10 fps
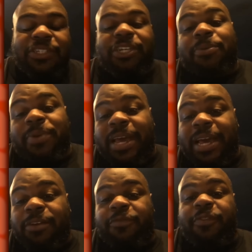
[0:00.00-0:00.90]
jump
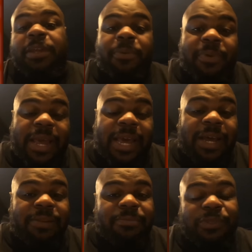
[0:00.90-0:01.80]
around, flip
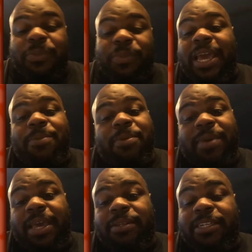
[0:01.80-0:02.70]
around, you name
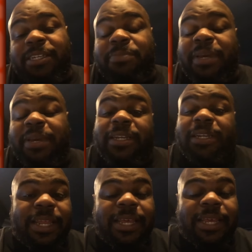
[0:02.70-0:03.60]
it, man. Just being
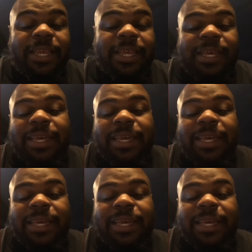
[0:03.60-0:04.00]
a kid.